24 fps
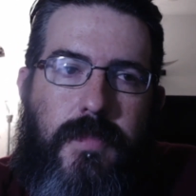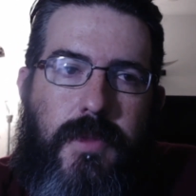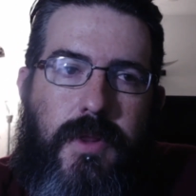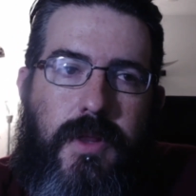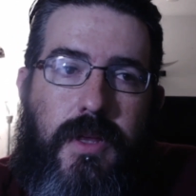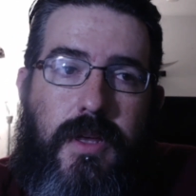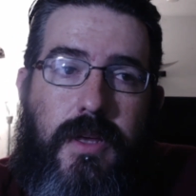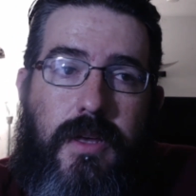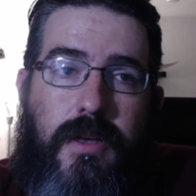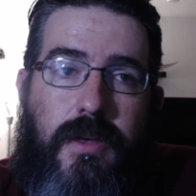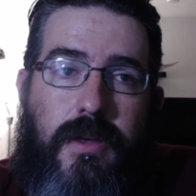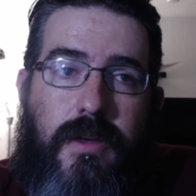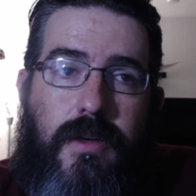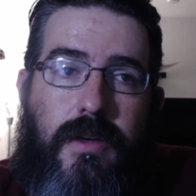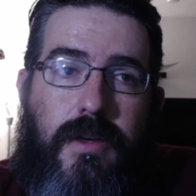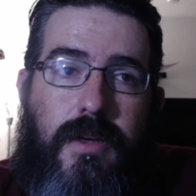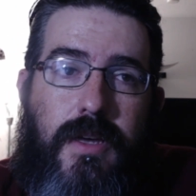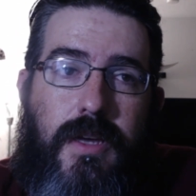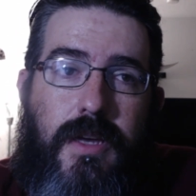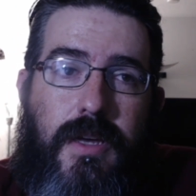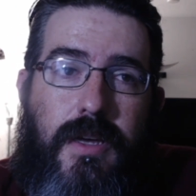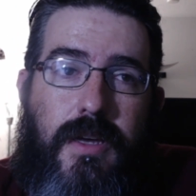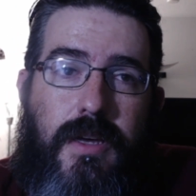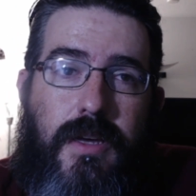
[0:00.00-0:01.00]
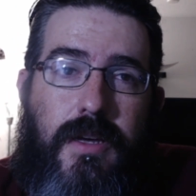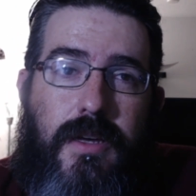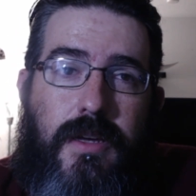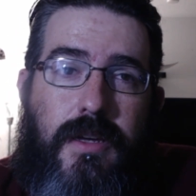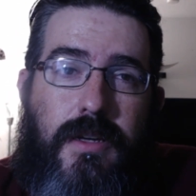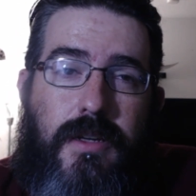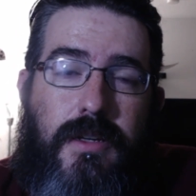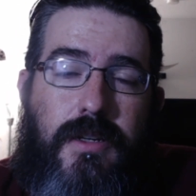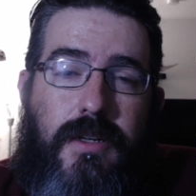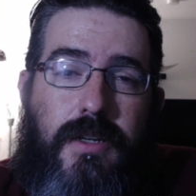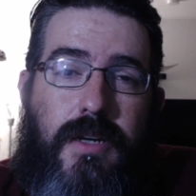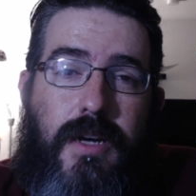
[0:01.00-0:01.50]
the
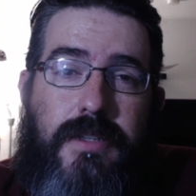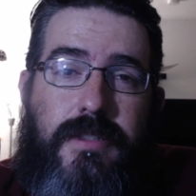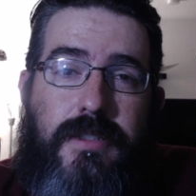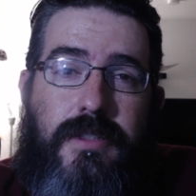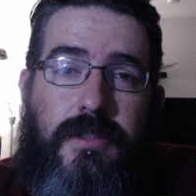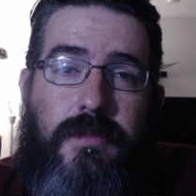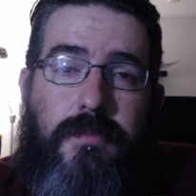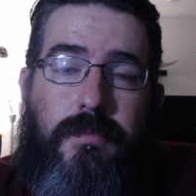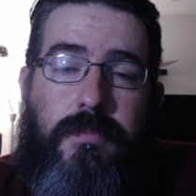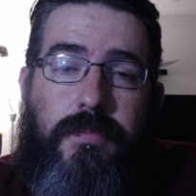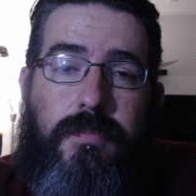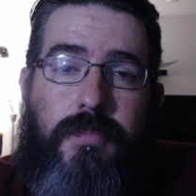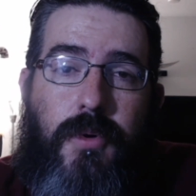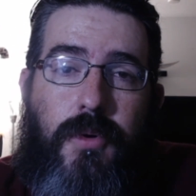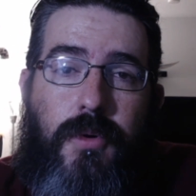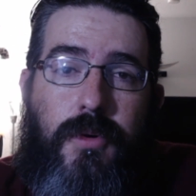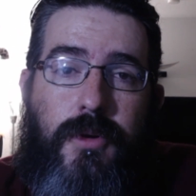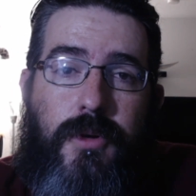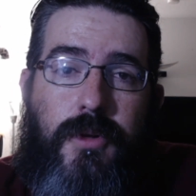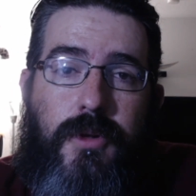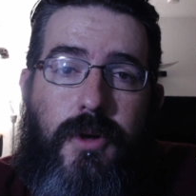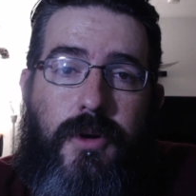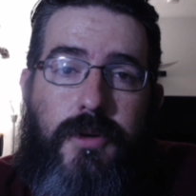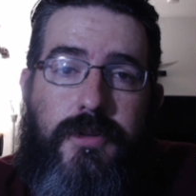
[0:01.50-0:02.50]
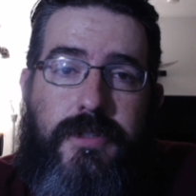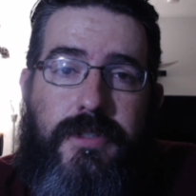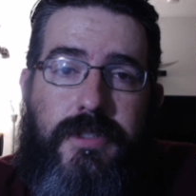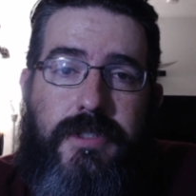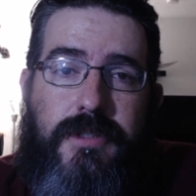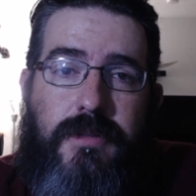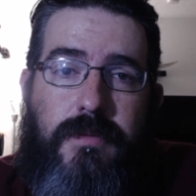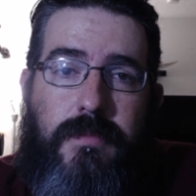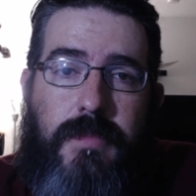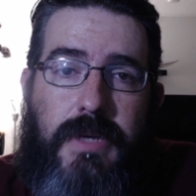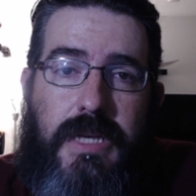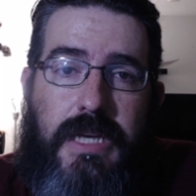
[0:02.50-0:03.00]
cousin born
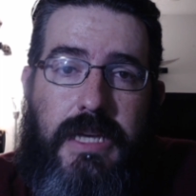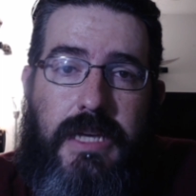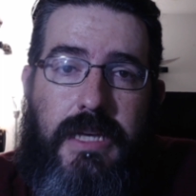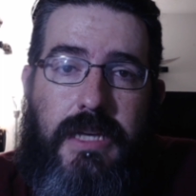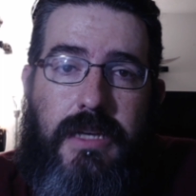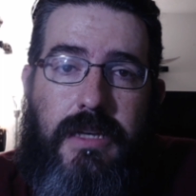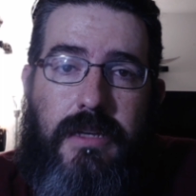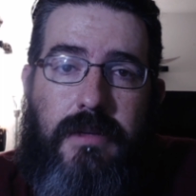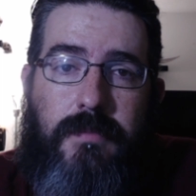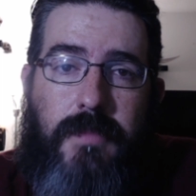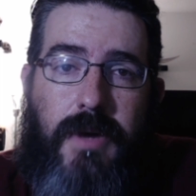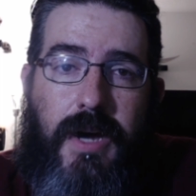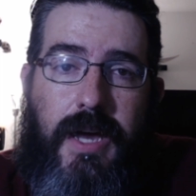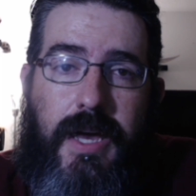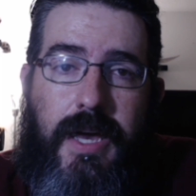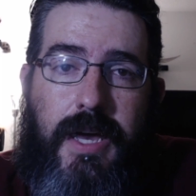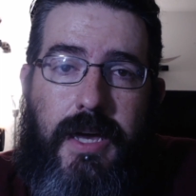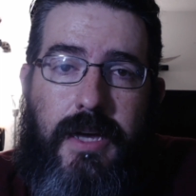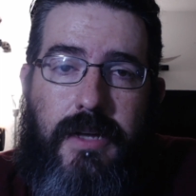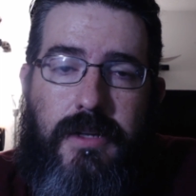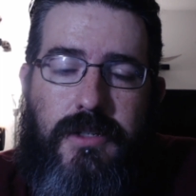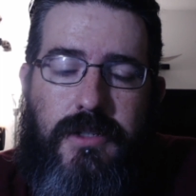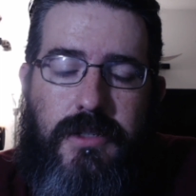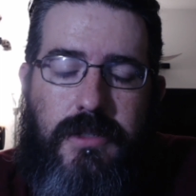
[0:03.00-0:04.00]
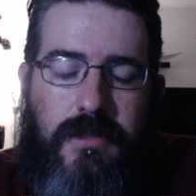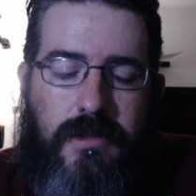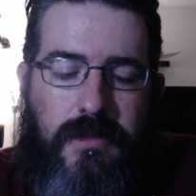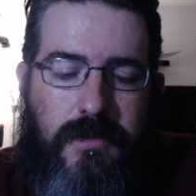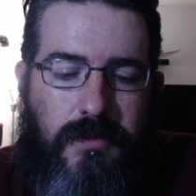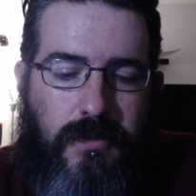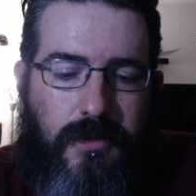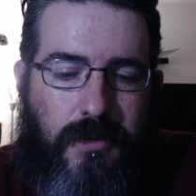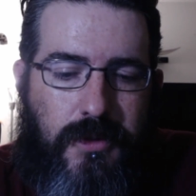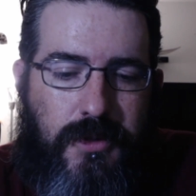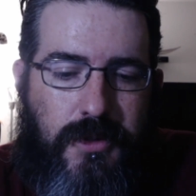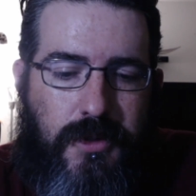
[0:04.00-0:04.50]
closest to me, my age, he
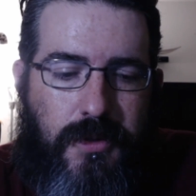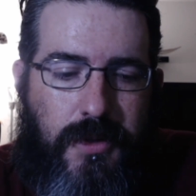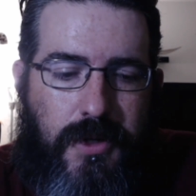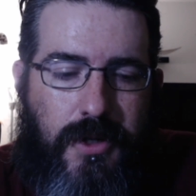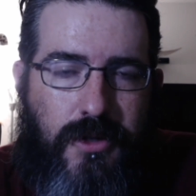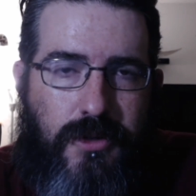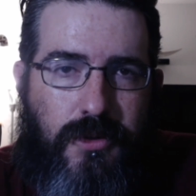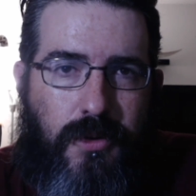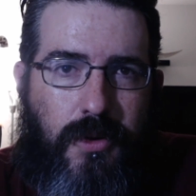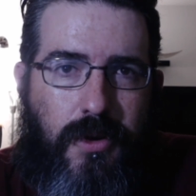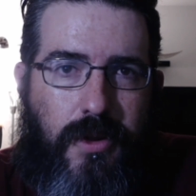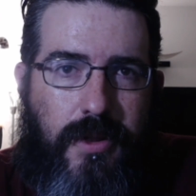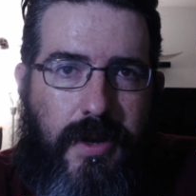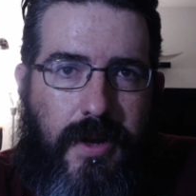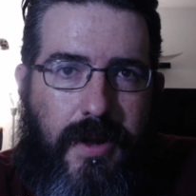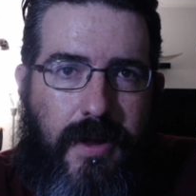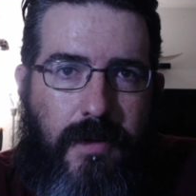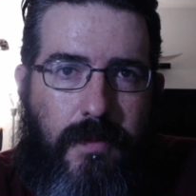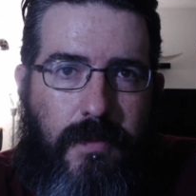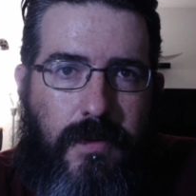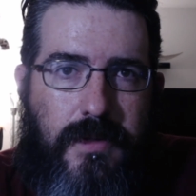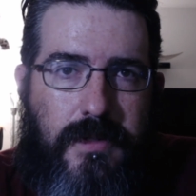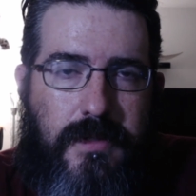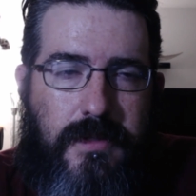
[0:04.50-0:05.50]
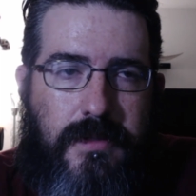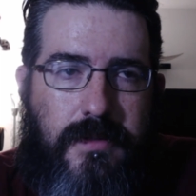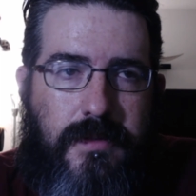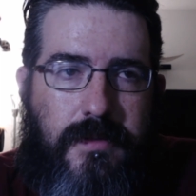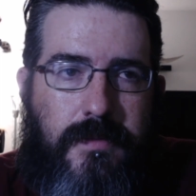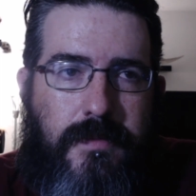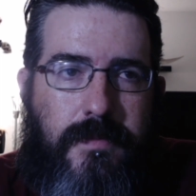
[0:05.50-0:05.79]
was only 2 years older than I was,